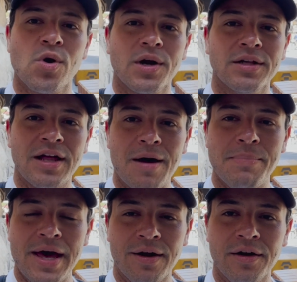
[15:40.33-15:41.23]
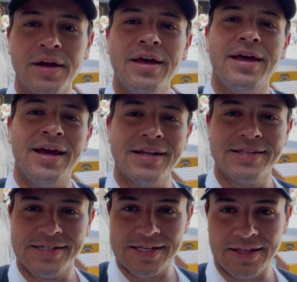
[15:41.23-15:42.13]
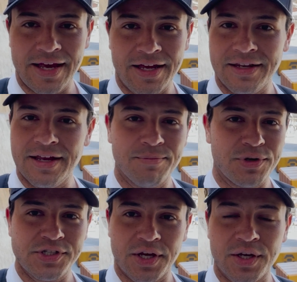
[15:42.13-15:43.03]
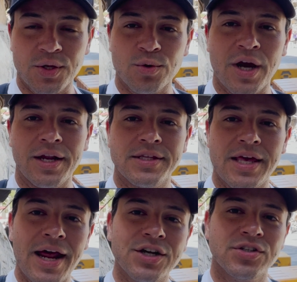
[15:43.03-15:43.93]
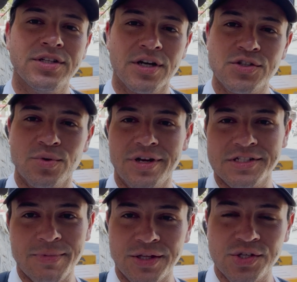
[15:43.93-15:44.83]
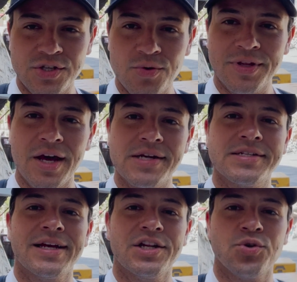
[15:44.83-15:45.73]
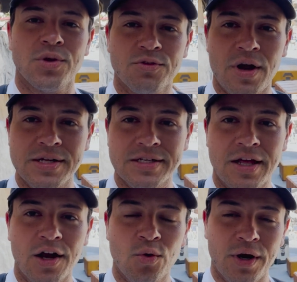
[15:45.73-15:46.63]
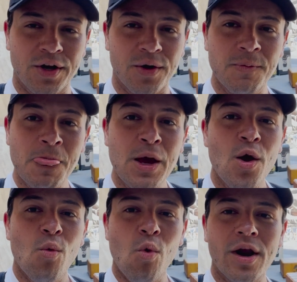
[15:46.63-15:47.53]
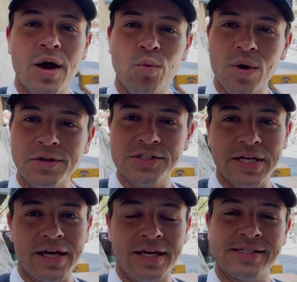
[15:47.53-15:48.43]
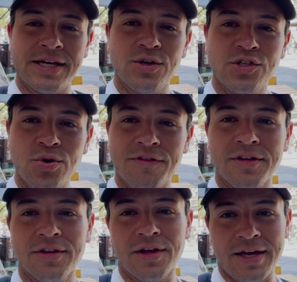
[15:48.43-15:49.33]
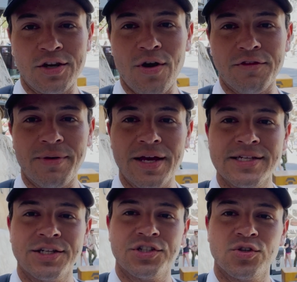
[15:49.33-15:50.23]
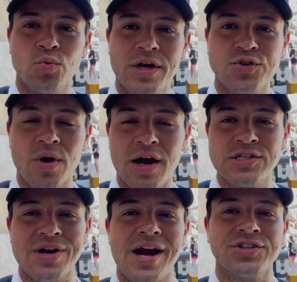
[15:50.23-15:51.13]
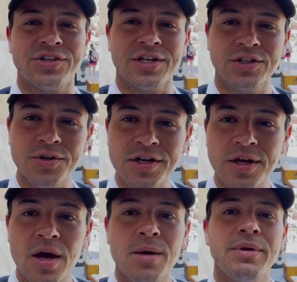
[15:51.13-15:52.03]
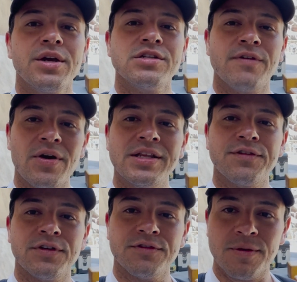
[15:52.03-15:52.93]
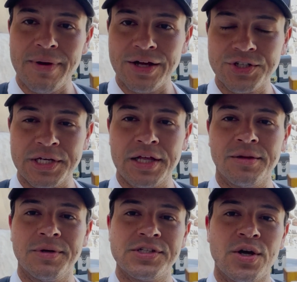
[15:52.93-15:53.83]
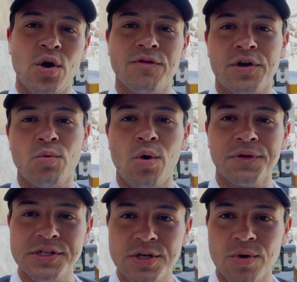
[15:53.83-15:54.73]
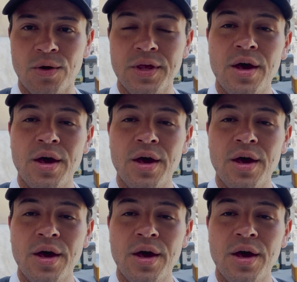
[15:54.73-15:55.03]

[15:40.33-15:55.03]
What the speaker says: work a lot better in Disneyland in particular, right? It actually does what it's meant to do, and that is to get you on the rides a lot quicker. What I will say is that you do have to look and you have to pay attention to which rides are actually included, because very different from Magic Kingdom, let's say over in Walt Disney World,